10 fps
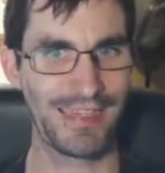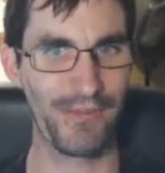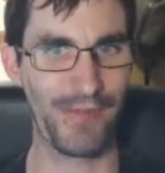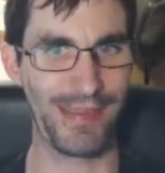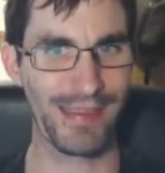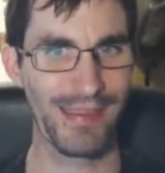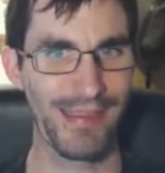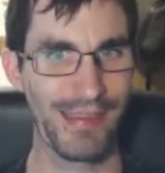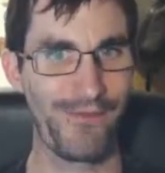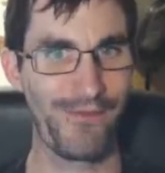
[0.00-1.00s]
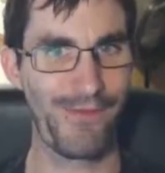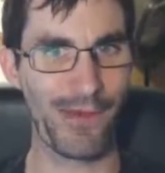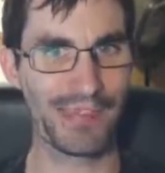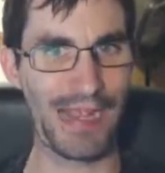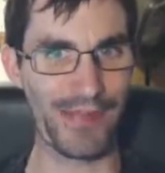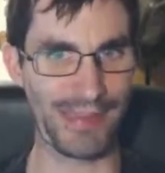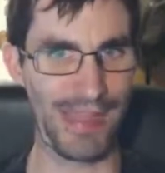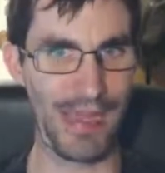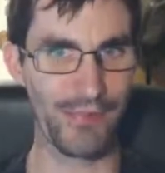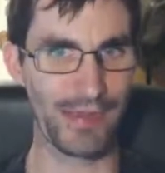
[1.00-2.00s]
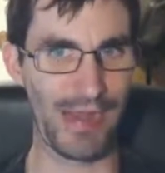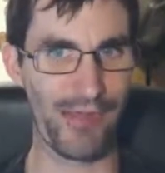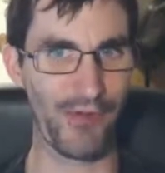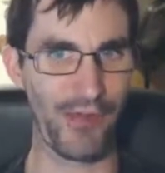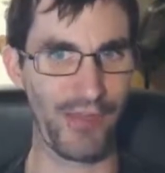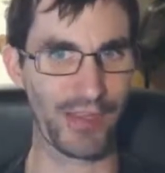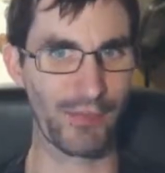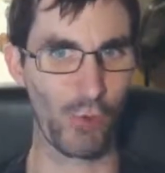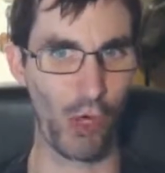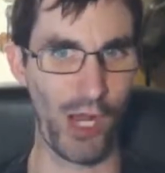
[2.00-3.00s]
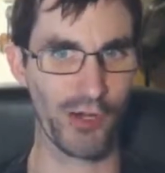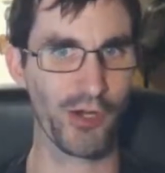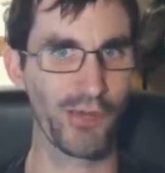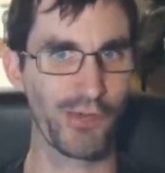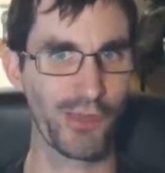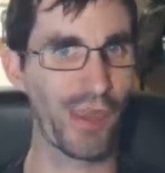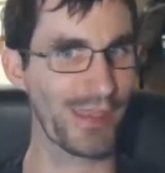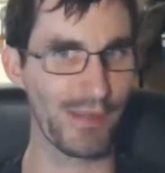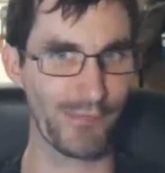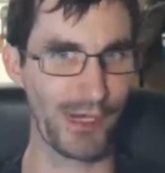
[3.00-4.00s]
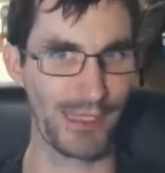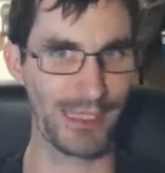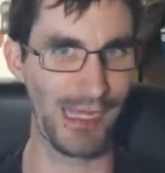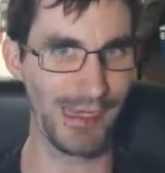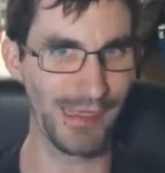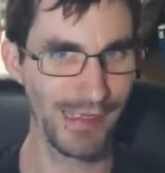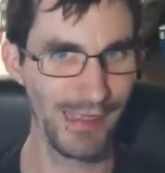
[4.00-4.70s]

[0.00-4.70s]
of like if you always have like the heavy guy, I forget like the Marauder and he's like in the front line.